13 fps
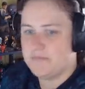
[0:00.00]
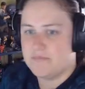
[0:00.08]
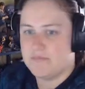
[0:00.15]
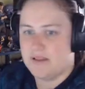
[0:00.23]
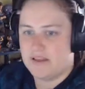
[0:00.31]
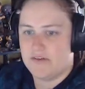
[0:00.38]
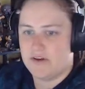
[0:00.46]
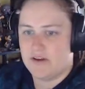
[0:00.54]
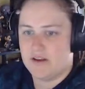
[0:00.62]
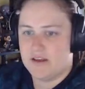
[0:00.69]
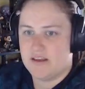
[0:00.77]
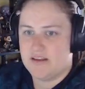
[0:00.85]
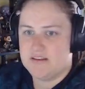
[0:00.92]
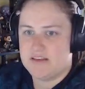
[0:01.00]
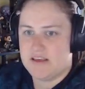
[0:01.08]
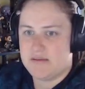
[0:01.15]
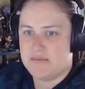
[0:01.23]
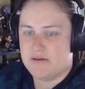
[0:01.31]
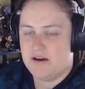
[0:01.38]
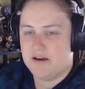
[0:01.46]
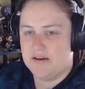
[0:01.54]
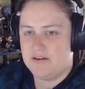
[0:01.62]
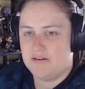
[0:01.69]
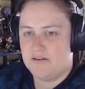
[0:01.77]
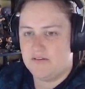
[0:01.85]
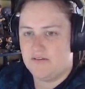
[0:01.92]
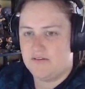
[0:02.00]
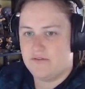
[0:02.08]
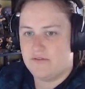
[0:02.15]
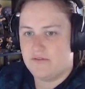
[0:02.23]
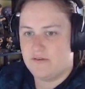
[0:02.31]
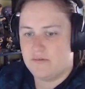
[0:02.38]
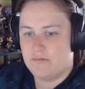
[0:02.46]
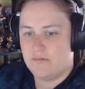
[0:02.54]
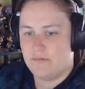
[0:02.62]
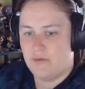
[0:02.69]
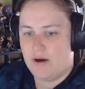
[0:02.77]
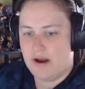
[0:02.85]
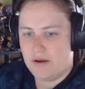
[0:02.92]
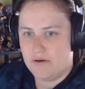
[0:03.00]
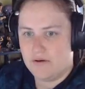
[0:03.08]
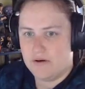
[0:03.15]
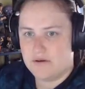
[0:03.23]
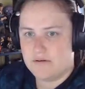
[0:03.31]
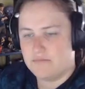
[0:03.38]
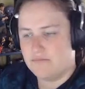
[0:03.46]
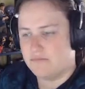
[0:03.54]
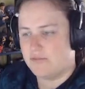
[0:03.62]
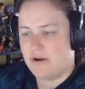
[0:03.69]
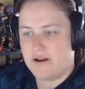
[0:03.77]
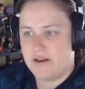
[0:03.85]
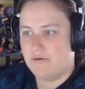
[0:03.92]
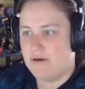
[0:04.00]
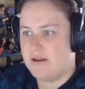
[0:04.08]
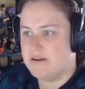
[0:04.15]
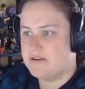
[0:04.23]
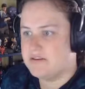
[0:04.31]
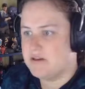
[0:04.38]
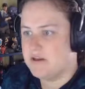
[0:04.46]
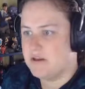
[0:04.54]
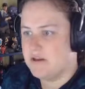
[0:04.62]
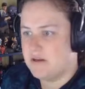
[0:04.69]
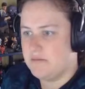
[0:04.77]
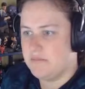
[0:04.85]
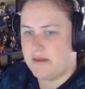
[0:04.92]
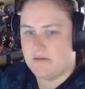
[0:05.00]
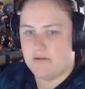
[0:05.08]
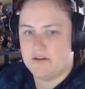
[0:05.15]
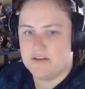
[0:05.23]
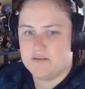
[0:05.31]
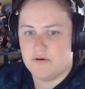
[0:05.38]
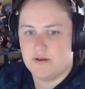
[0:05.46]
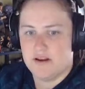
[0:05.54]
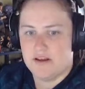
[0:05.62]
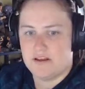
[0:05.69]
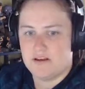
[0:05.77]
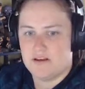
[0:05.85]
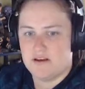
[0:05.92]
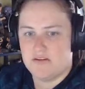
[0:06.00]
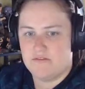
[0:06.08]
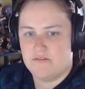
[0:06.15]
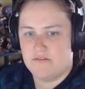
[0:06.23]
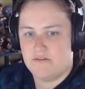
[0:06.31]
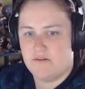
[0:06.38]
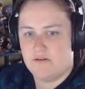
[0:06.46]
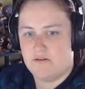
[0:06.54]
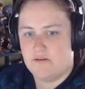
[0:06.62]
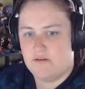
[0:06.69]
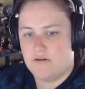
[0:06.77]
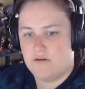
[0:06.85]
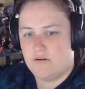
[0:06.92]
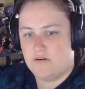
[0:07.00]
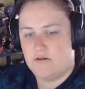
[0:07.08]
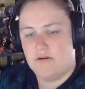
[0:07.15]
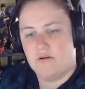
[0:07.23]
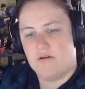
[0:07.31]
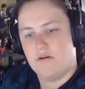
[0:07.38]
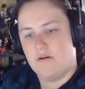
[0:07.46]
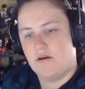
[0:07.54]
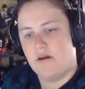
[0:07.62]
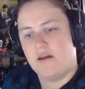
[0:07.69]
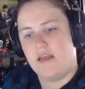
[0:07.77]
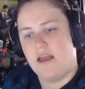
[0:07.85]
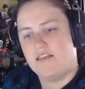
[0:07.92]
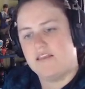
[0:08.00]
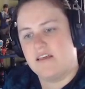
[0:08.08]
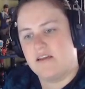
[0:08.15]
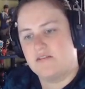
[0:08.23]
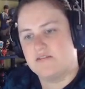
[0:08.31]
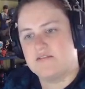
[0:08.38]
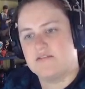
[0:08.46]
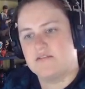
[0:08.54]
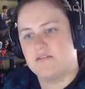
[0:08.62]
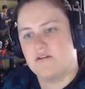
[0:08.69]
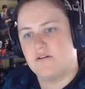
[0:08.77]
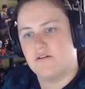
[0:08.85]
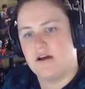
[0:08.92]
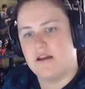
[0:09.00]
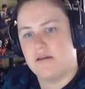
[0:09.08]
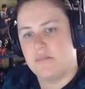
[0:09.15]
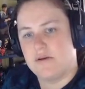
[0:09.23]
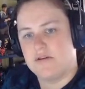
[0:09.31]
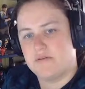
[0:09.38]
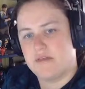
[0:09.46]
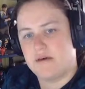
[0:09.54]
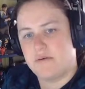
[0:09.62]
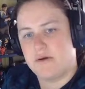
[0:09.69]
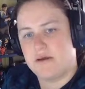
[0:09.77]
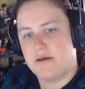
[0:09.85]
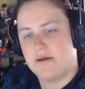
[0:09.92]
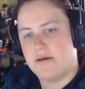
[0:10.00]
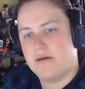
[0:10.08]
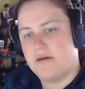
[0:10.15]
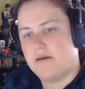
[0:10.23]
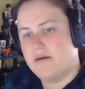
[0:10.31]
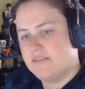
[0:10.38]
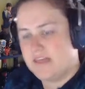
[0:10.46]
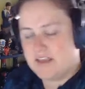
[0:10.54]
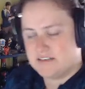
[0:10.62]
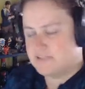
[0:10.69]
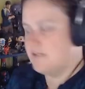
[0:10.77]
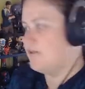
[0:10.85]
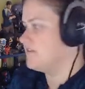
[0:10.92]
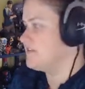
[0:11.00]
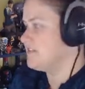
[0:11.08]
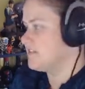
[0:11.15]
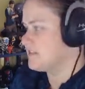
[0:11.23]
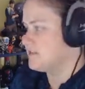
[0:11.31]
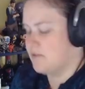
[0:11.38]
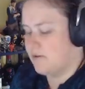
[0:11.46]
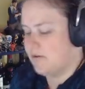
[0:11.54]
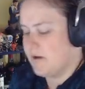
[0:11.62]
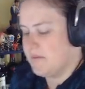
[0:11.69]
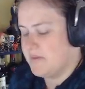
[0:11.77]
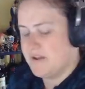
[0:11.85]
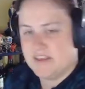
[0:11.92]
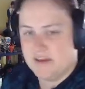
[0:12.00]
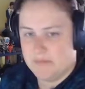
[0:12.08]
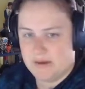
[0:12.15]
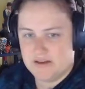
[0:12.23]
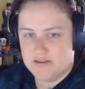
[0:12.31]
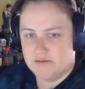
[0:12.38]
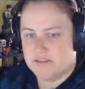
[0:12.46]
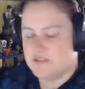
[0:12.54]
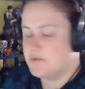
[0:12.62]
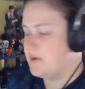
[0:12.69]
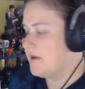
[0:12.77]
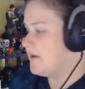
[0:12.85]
if I got like a deep kind of browny red, make it really small, and I could kind of... Okay, I think that looks alright. I might do it that way. That obviously doesn't look alright, but I think I might do it this way.